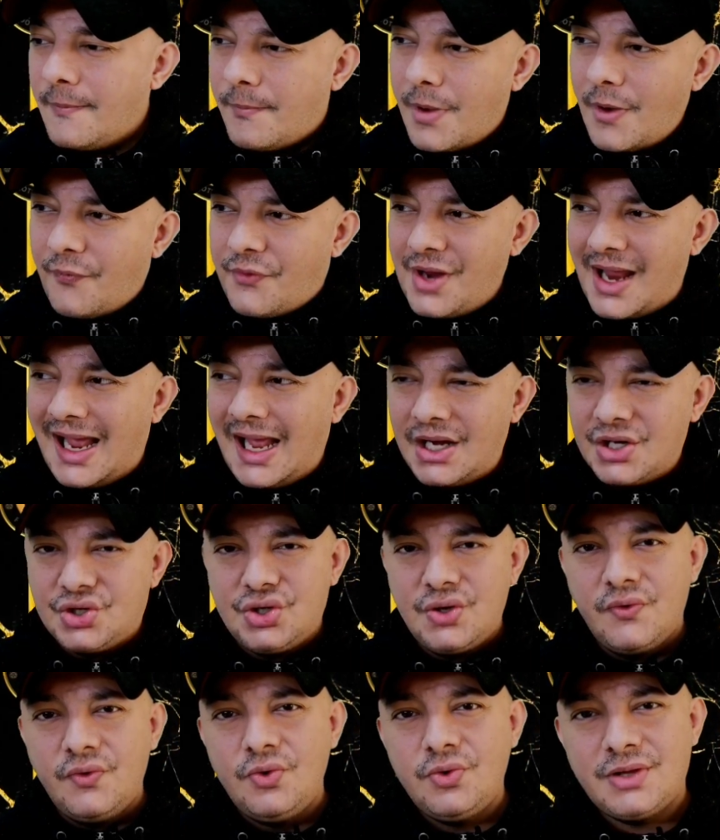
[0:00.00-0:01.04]
But if you had
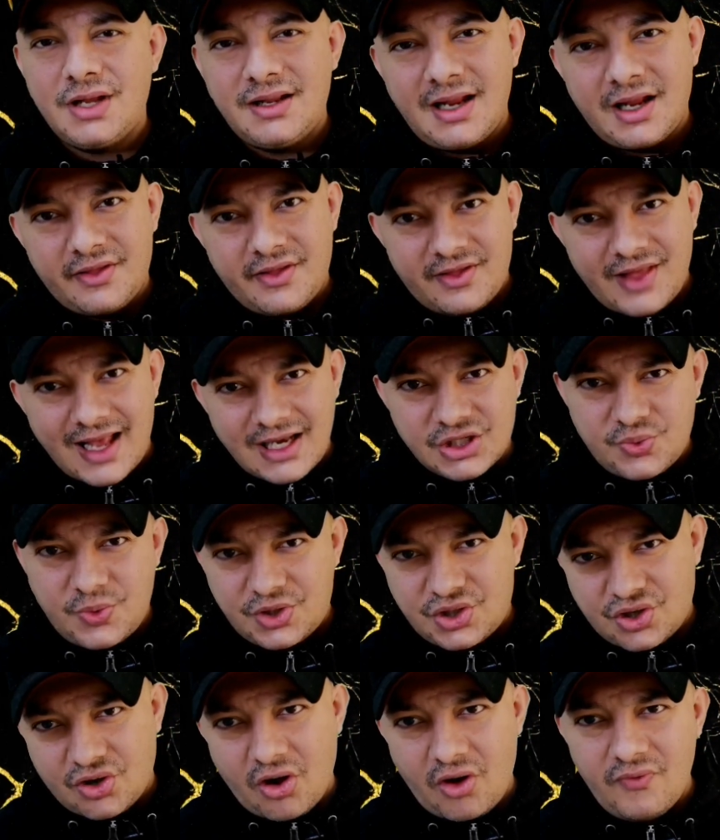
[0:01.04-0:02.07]
Giroud, then that
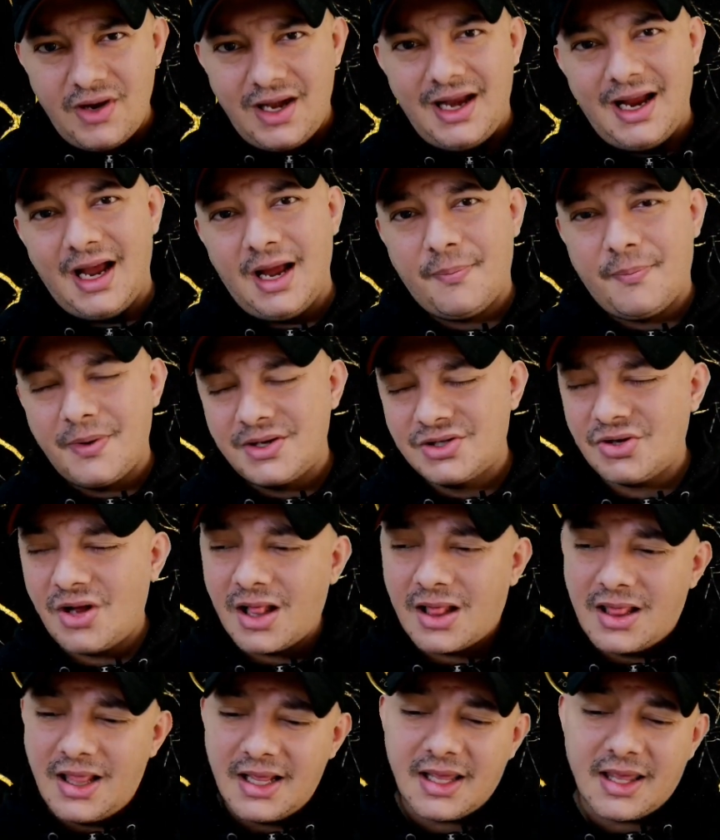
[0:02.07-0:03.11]
switch can't really happen. So
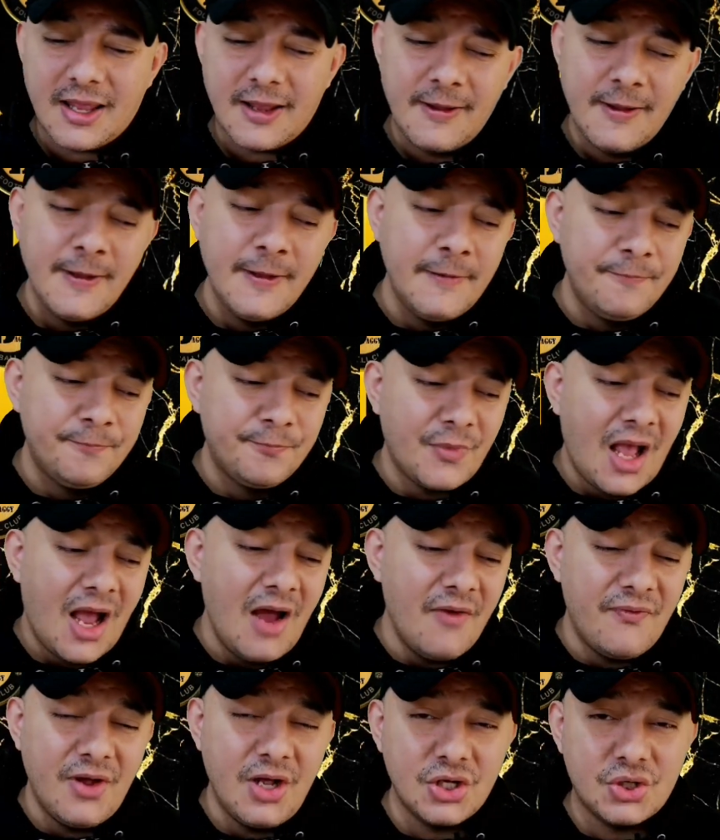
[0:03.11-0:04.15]
I think
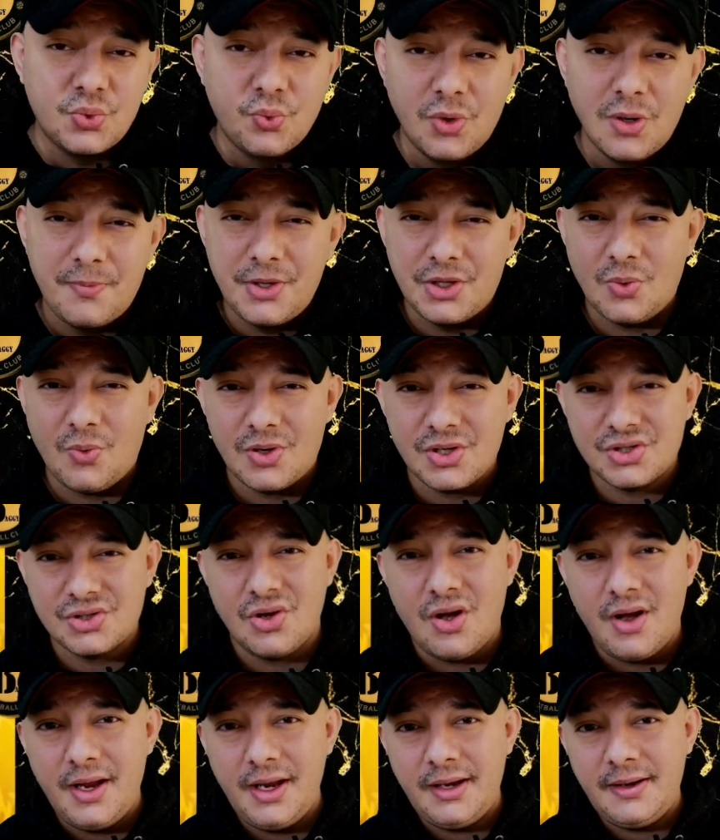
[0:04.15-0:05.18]
Havertz will be the one
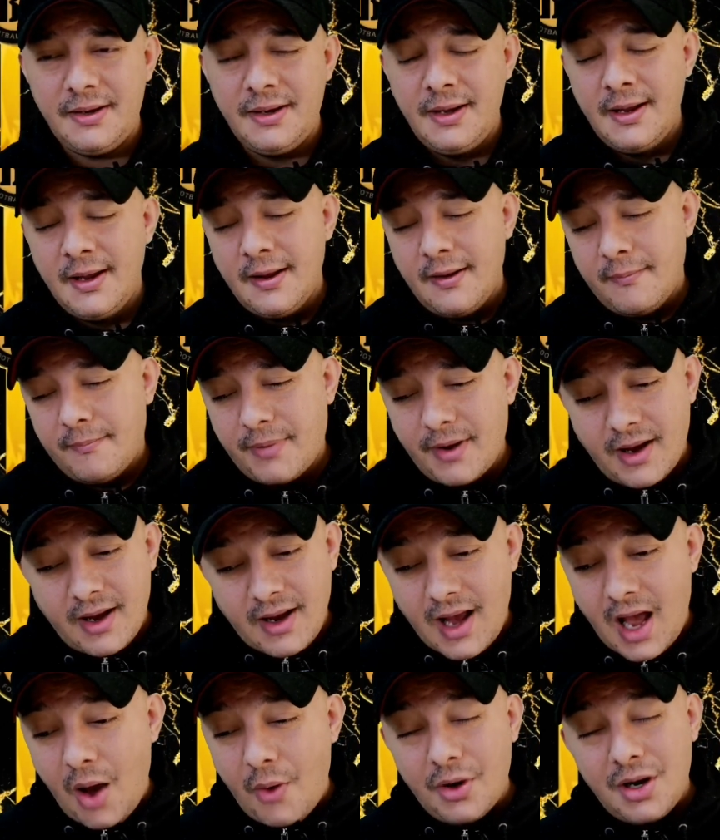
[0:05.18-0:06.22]
starting,
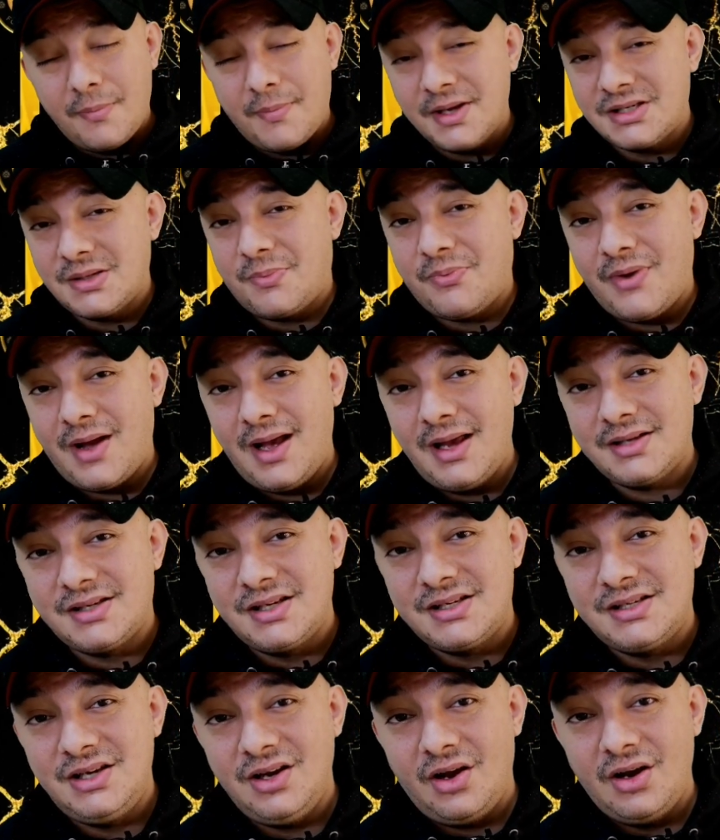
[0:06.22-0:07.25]
but I wouldn't be surprised
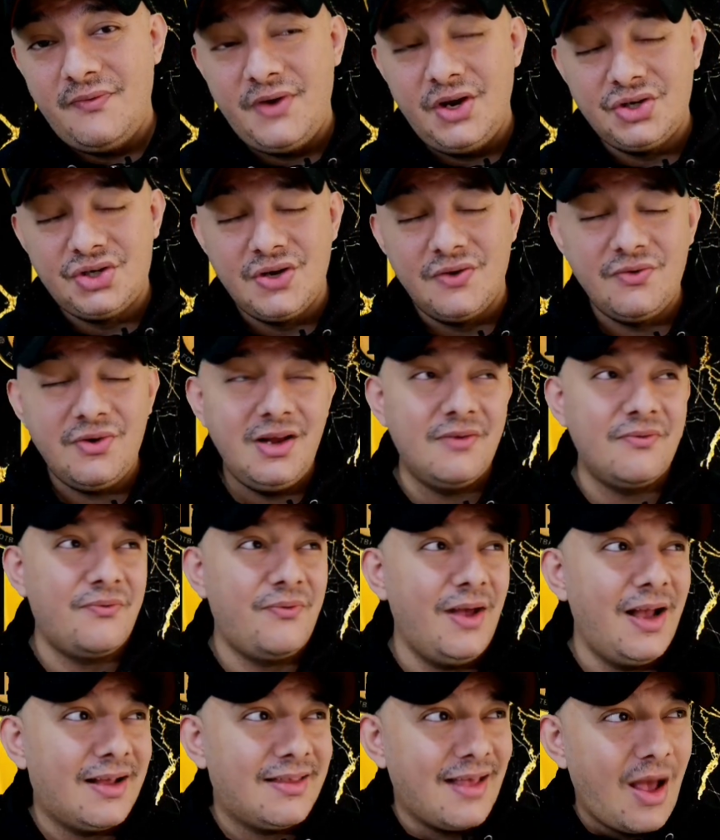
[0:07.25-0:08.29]
to see Olivier Giroud. In
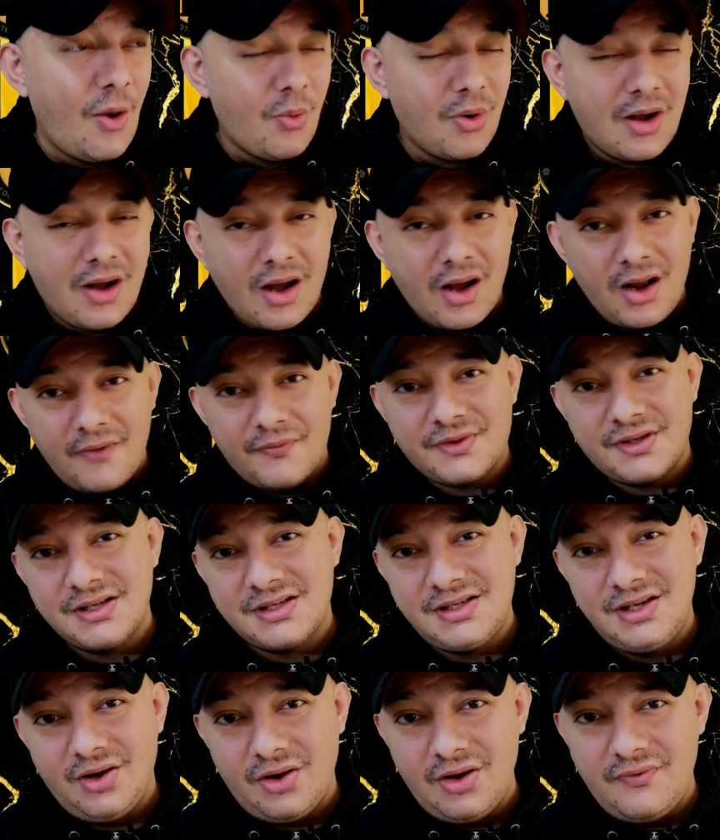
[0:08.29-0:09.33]
fact, I would love to
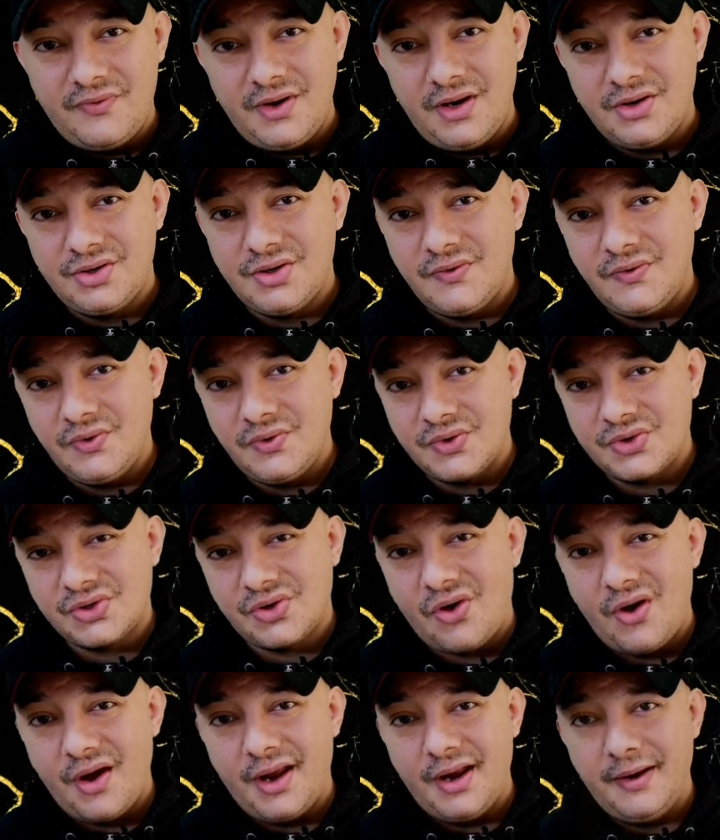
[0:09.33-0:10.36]
see Olivier Giroud
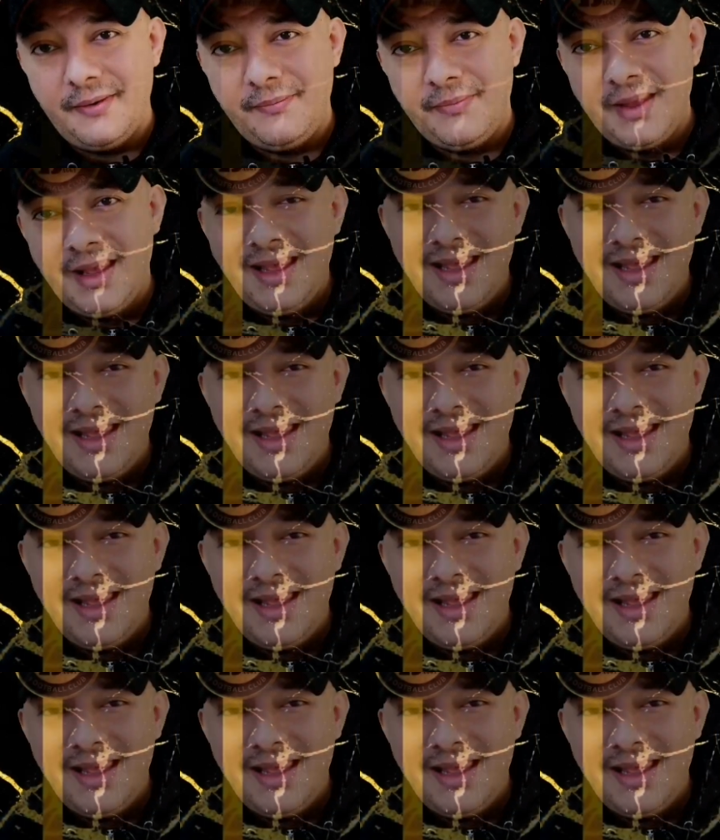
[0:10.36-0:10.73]
starting.